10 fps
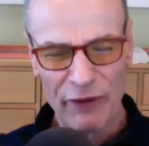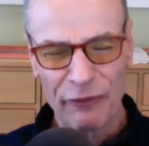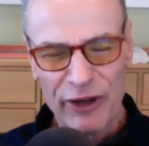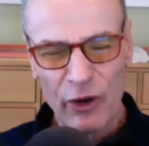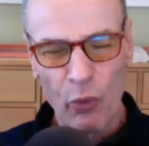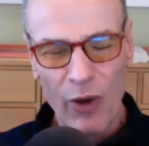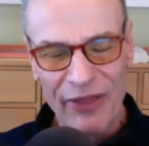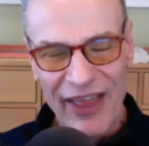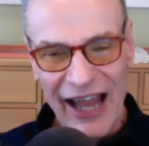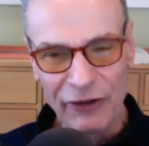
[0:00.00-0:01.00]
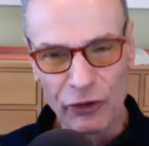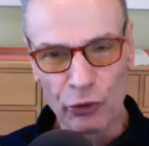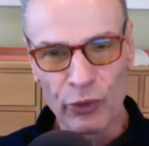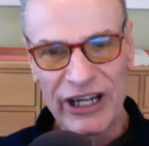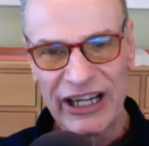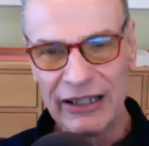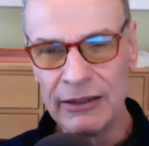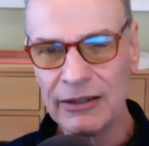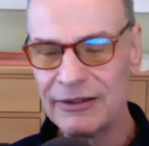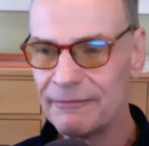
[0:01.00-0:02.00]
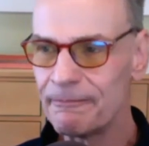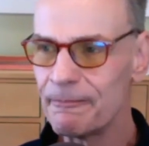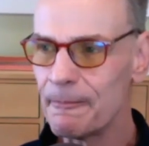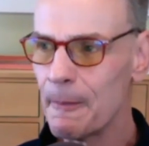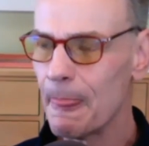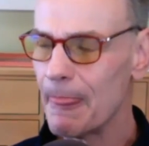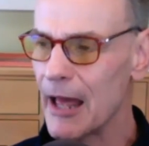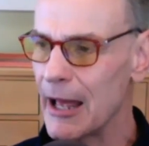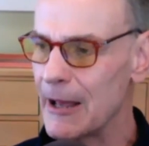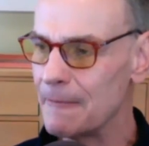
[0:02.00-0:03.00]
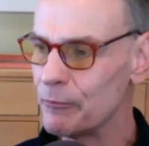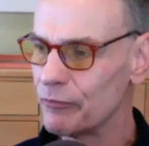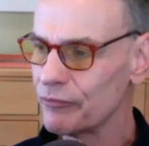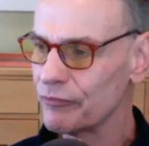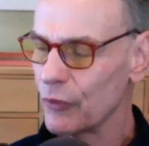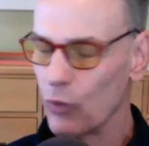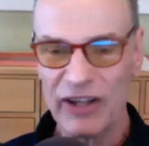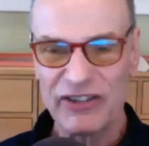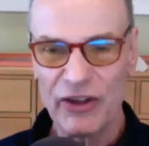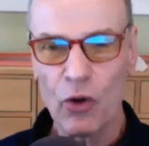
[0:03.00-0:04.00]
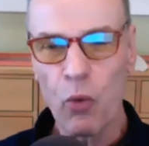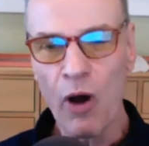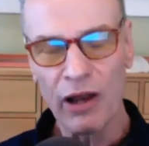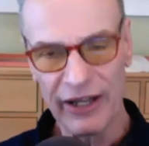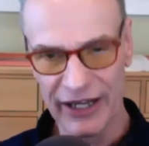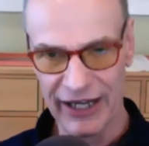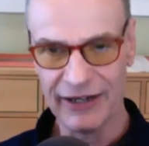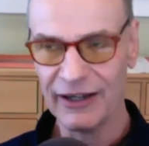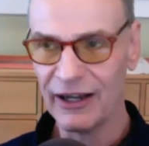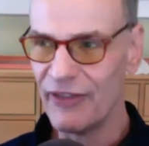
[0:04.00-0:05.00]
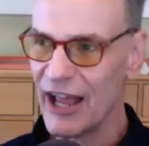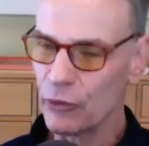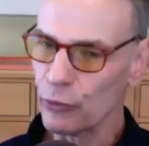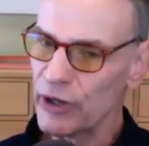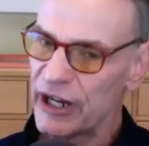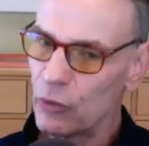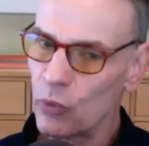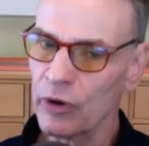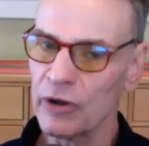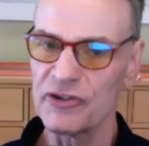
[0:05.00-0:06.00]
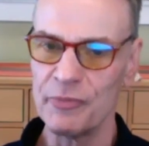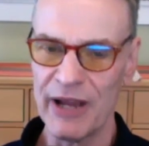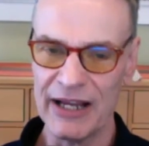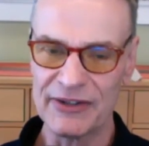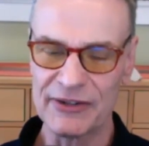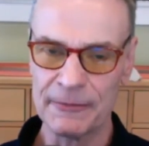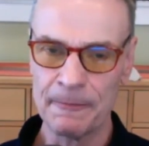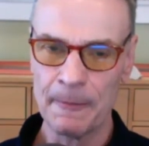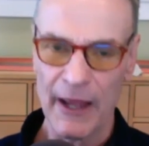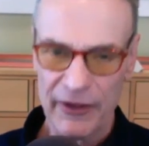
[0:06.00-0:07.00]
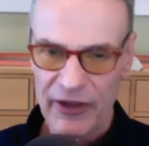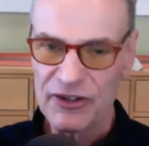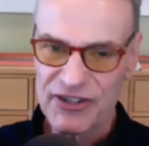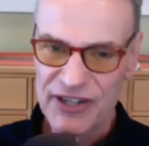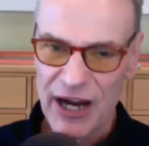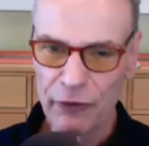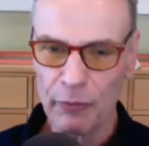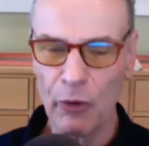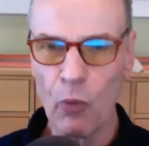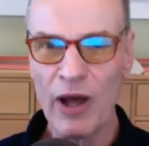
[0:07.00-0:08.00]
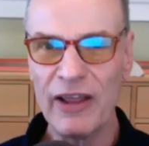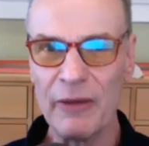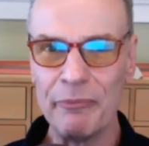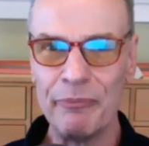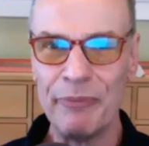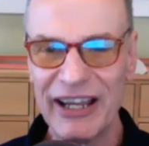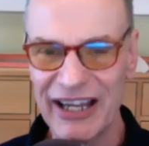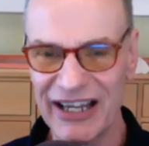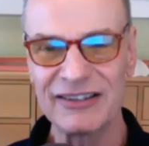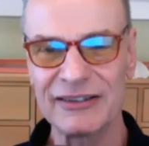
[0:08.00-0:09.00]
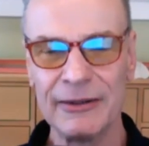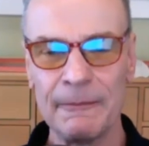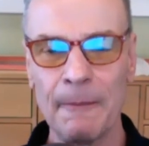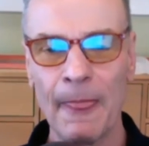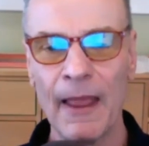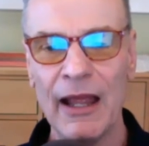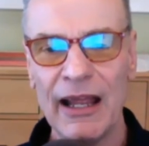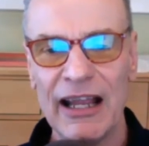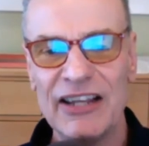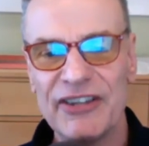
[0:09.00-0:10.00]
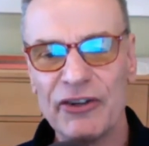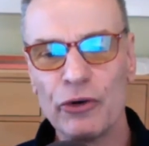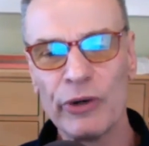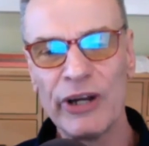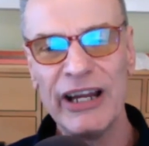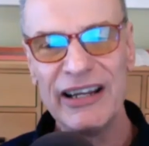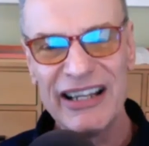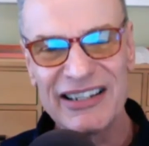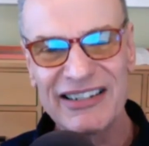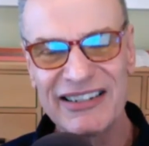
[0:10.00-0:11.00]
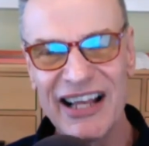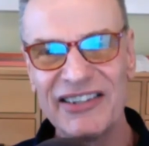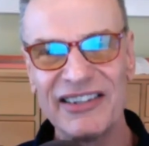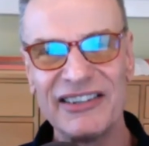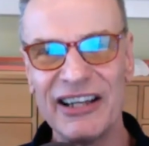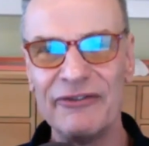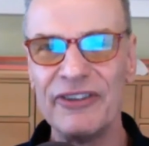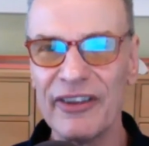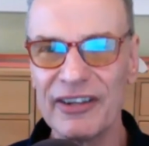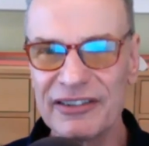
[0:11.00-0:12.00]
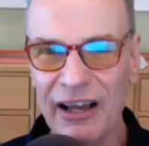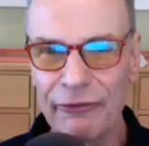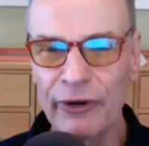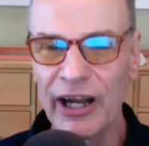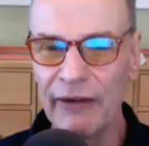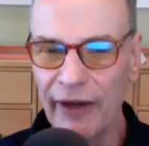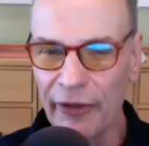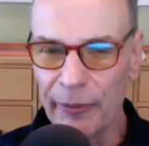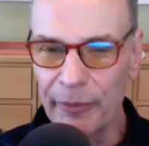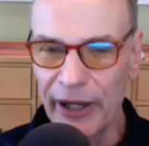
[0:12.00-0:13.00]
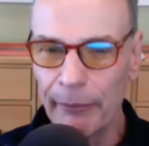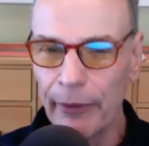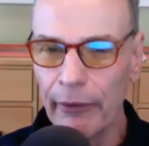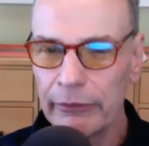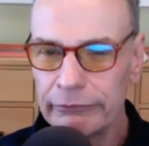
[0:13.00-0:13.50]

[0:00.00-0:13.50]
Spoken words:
to feel what that green, what is the quality of that green world space. And there are several, but one of the biggies is that green is sensitive to the suffering of other people,